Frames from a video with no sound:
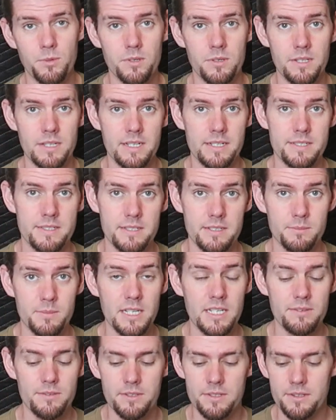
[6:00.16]
more or less them
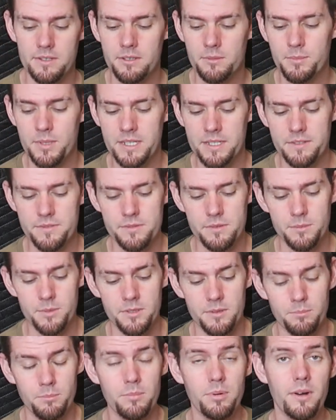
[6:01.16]
covering their butts for
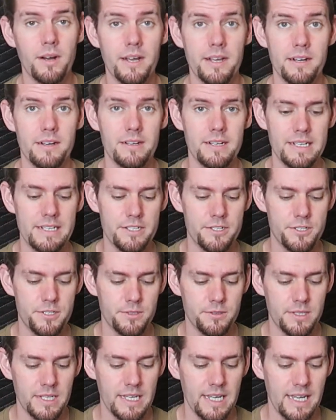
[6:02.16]
a prior
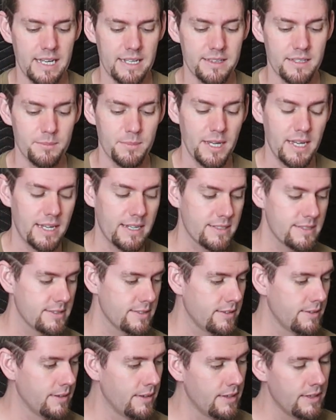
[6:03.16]
issue they had in the past.
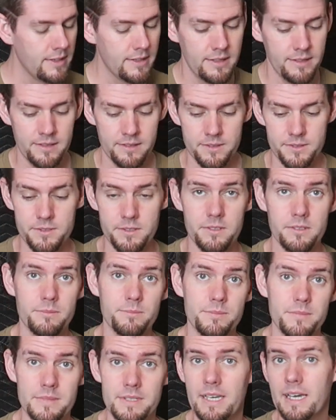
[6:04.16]
So
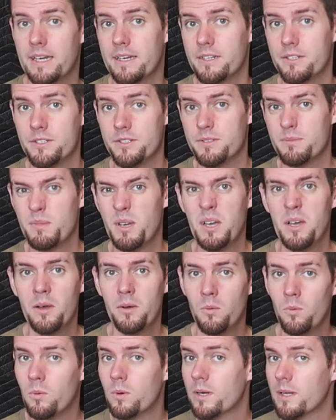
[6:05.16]
kind of just
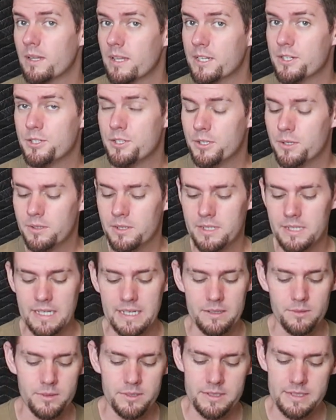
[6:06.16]
want to let you know on
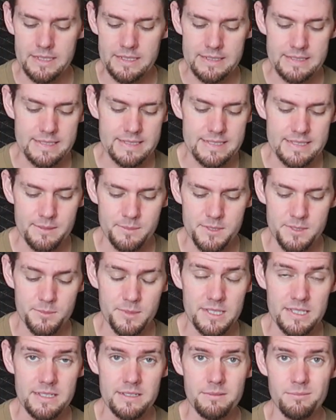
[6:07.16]
that one, because it seems to
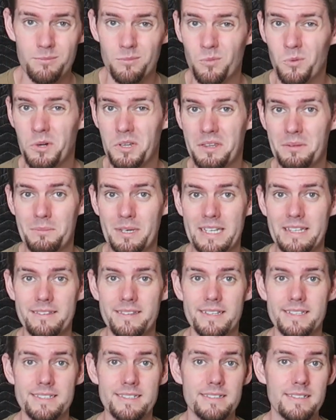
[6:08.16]
be one of the main
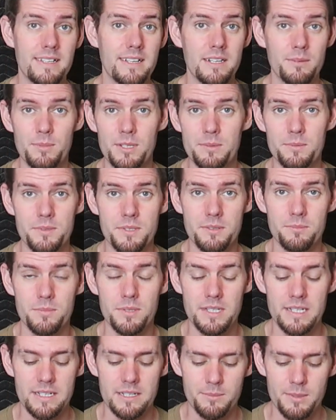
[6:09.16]
things a lot of people
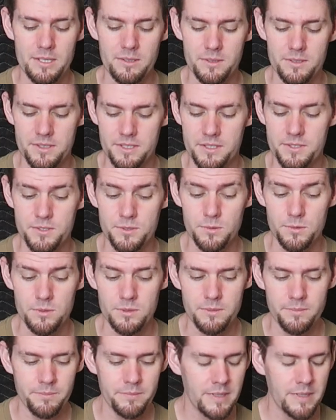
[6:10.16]
complain about with this tool.